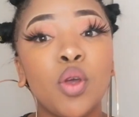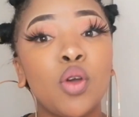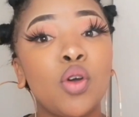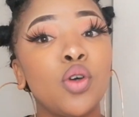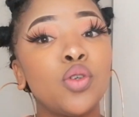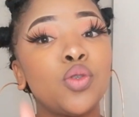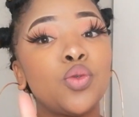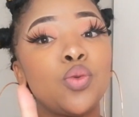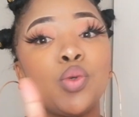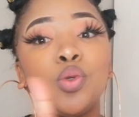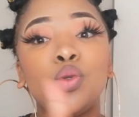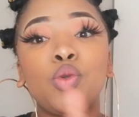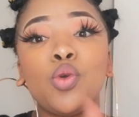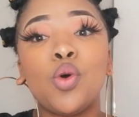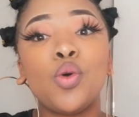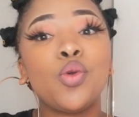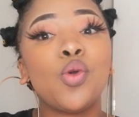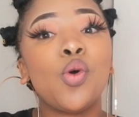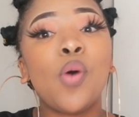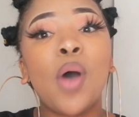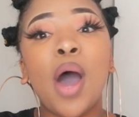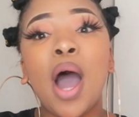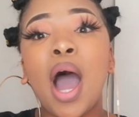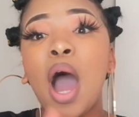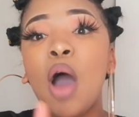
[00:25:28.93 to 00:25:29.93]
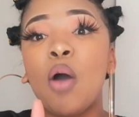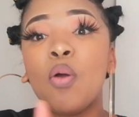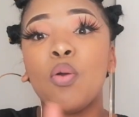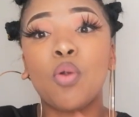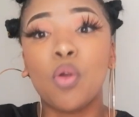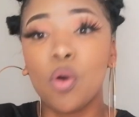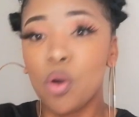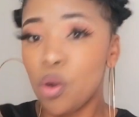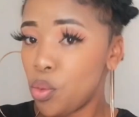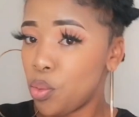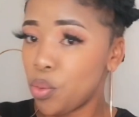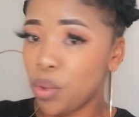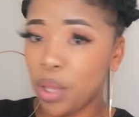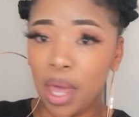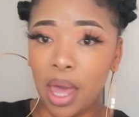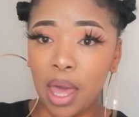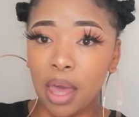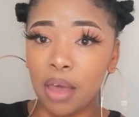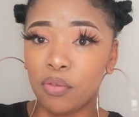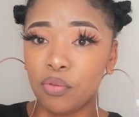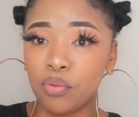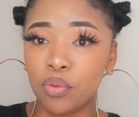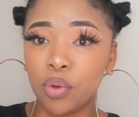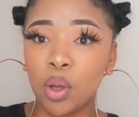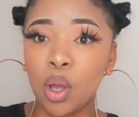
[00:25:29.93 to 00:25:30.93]
because we don't know how long we
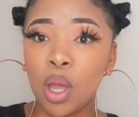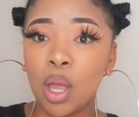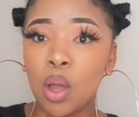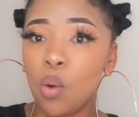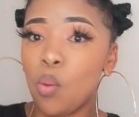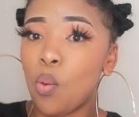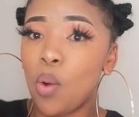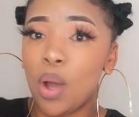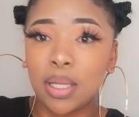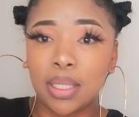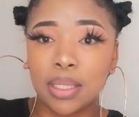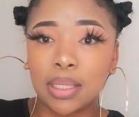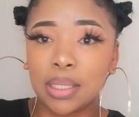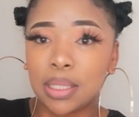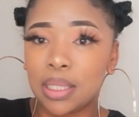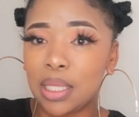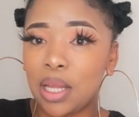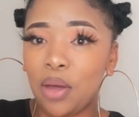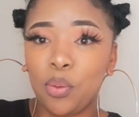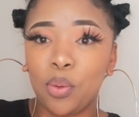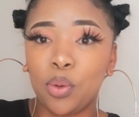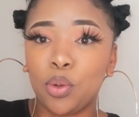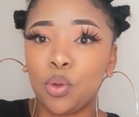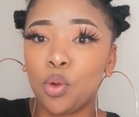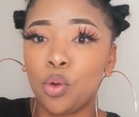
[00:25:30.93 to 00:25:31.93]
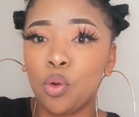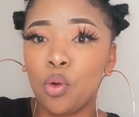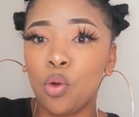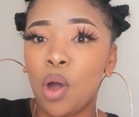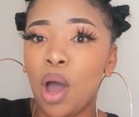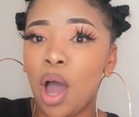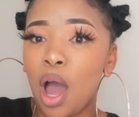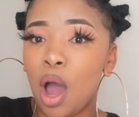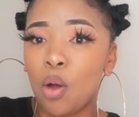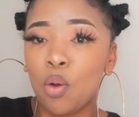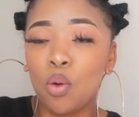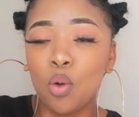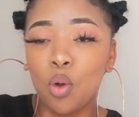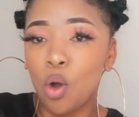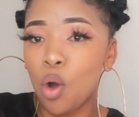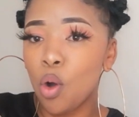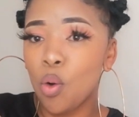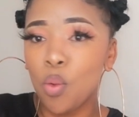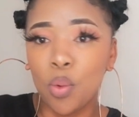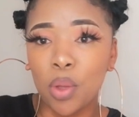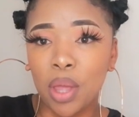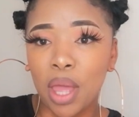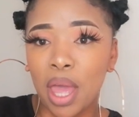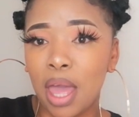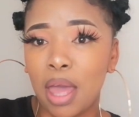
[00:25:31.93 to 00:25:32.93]
have. Kwatina, we don't know how
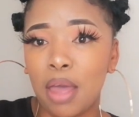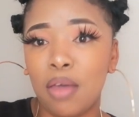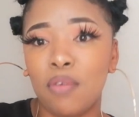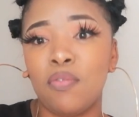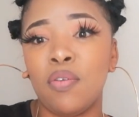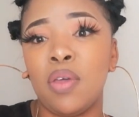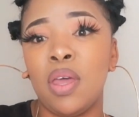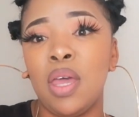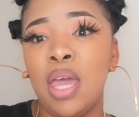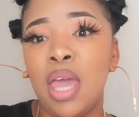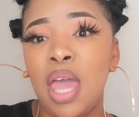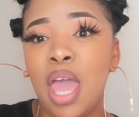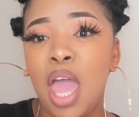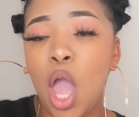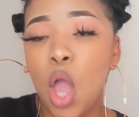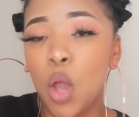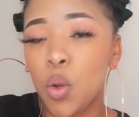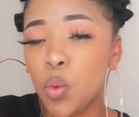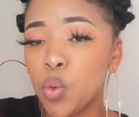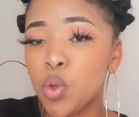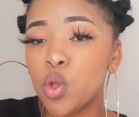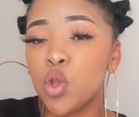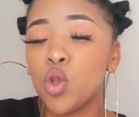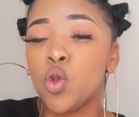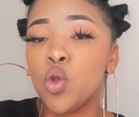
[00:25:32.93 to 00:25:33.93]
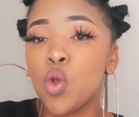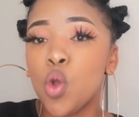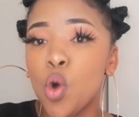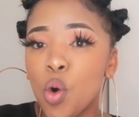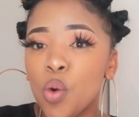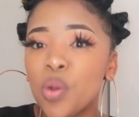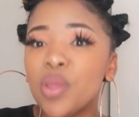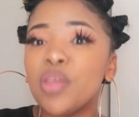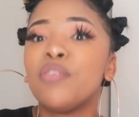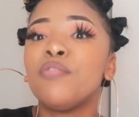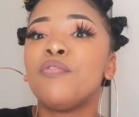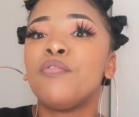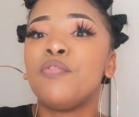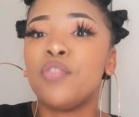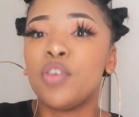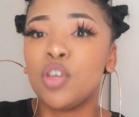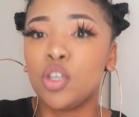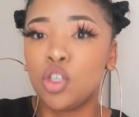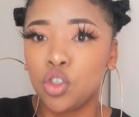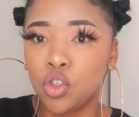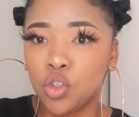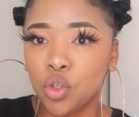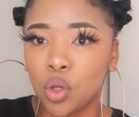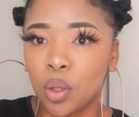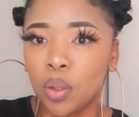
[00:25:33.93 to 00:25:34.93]
long we have, and we know
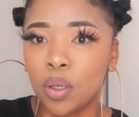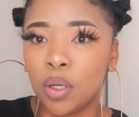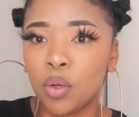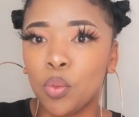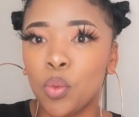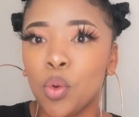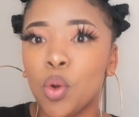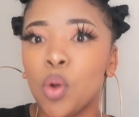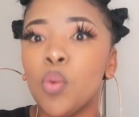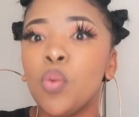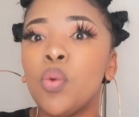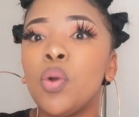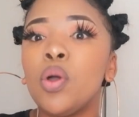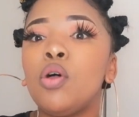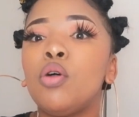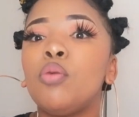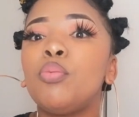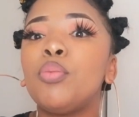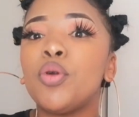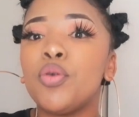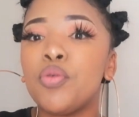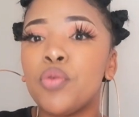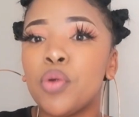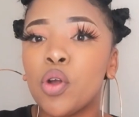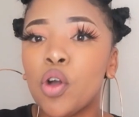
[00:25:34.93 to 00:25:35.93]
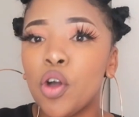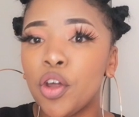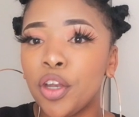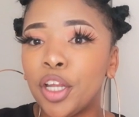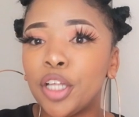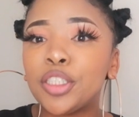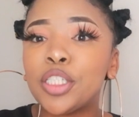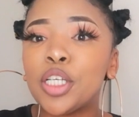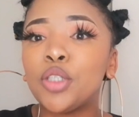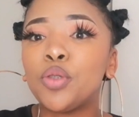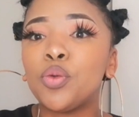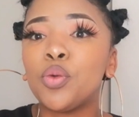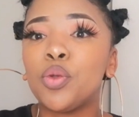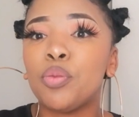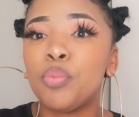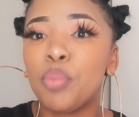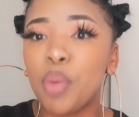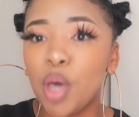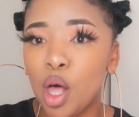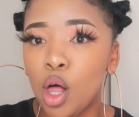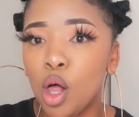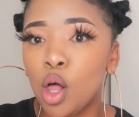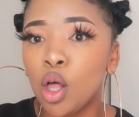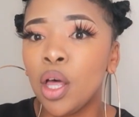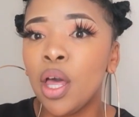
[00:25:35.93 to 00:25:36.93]
eventually we will be reconnected
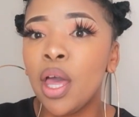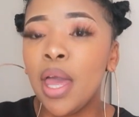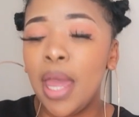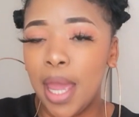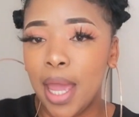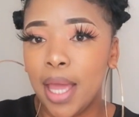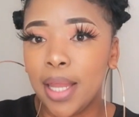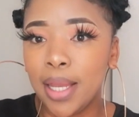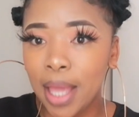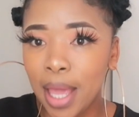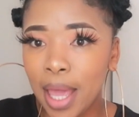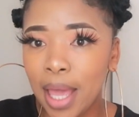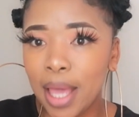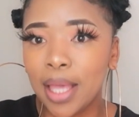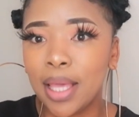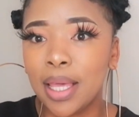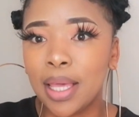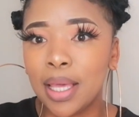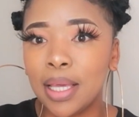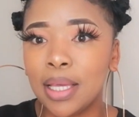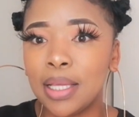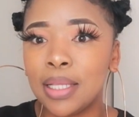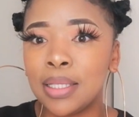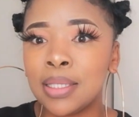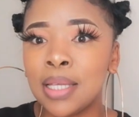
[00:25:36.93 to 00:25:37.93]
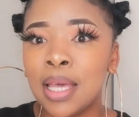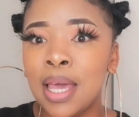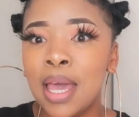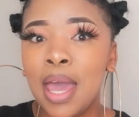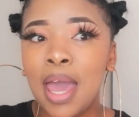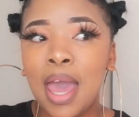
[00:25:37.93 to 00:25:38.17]
with Pearl and her kids,